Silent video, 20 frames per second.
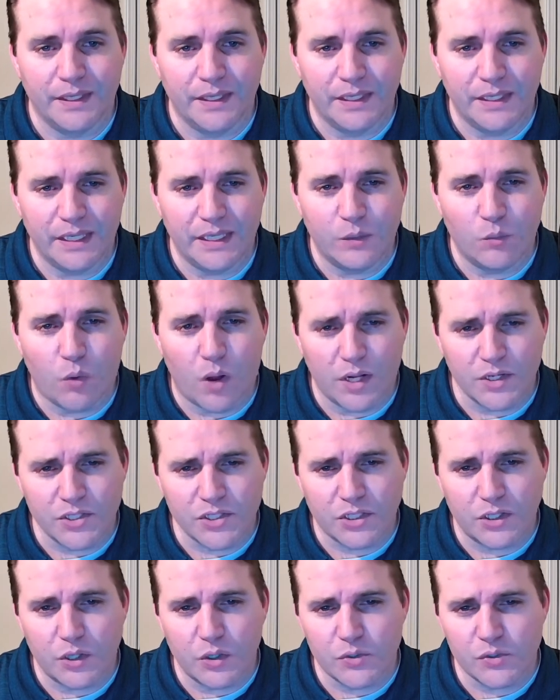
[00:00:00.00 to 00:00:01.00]
He watched
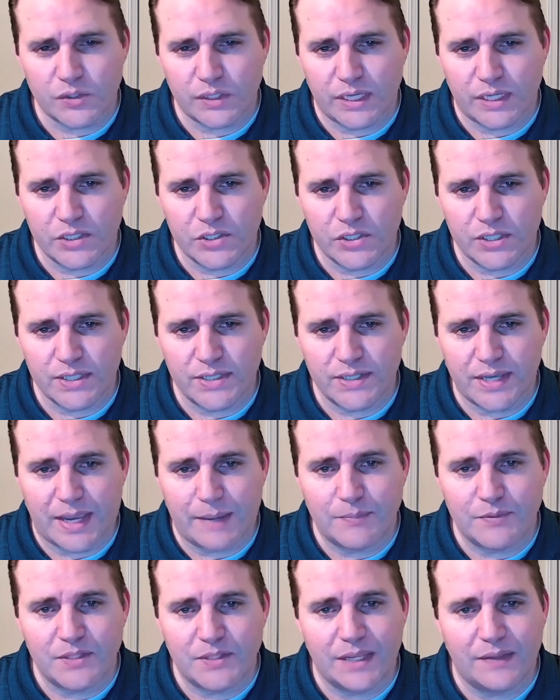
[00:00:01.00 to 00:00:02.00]
closely as she
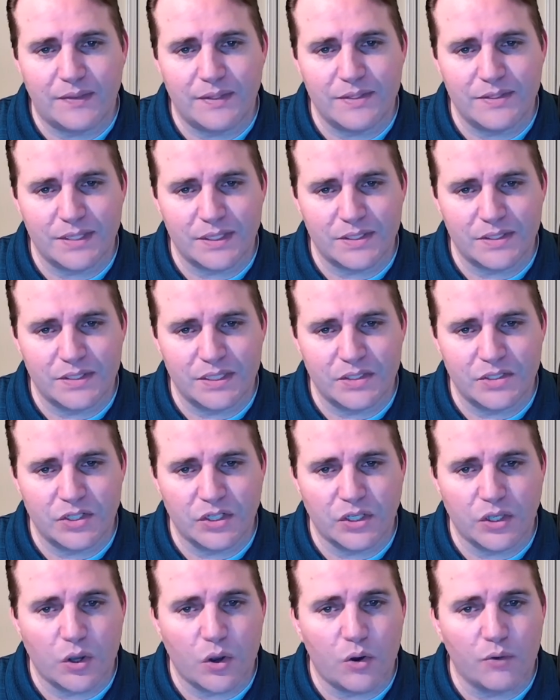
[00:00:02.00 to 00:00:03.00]
typed in the 6-digit
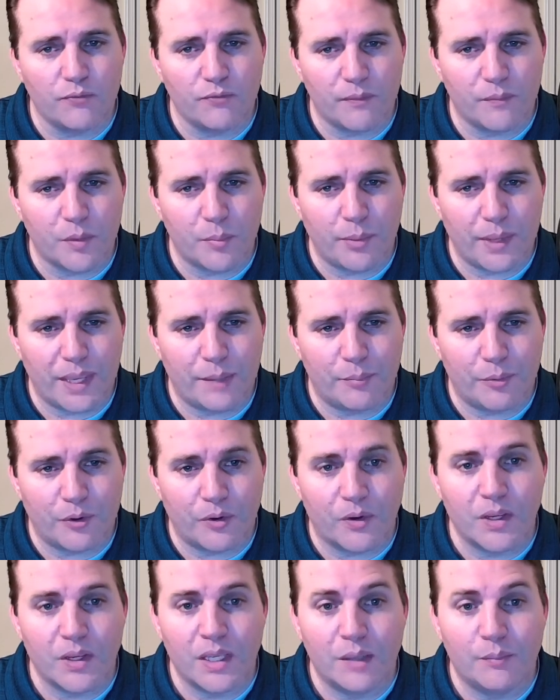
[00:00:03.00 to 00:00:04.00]
code from the paper,
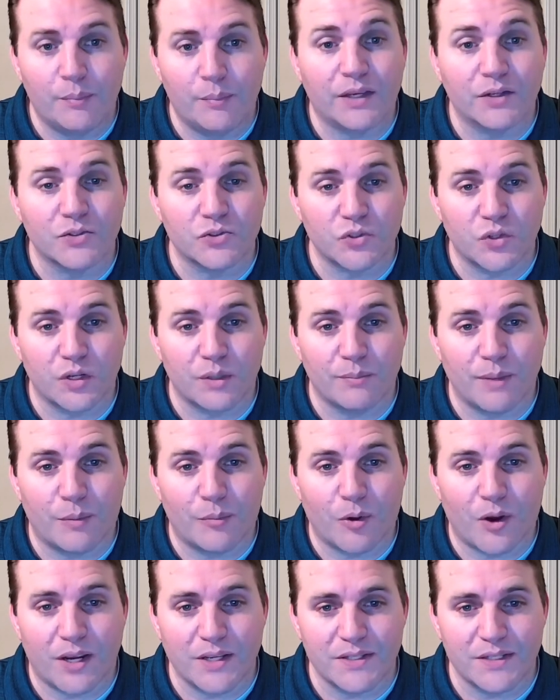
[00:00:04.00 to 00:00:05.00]
being sure to
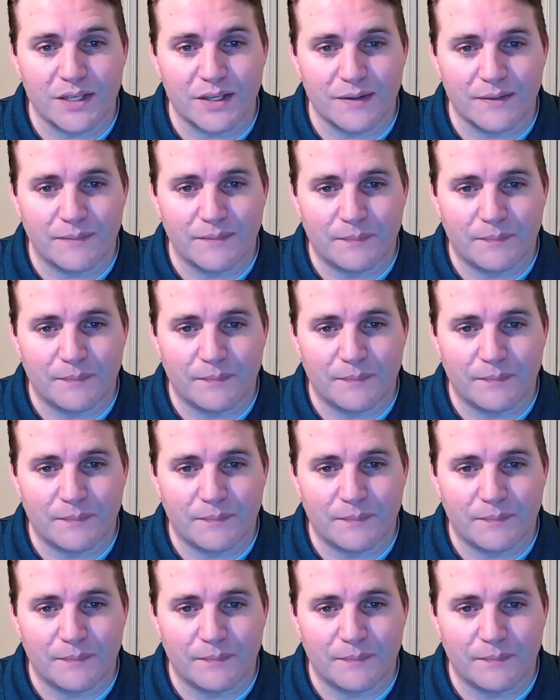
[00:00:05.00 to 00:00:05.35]
memorize it.